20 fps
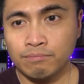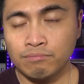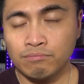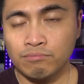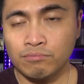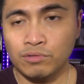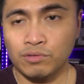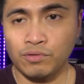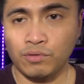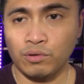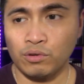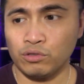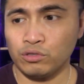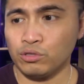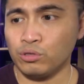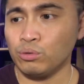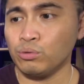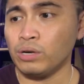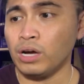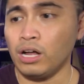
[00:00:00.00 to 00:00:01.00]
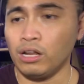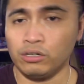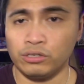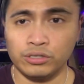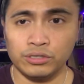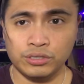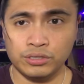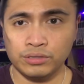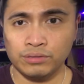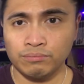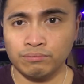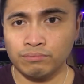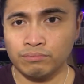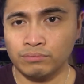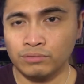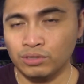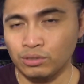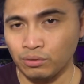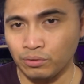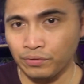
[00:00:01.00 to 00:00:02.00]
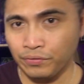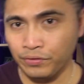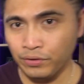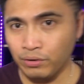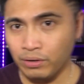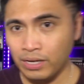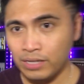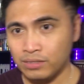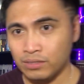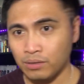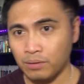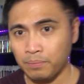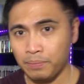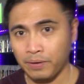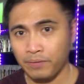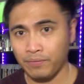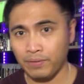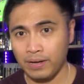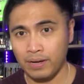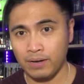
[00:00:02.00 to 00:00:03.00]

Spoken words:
It's for $2. So if you guys are a big fan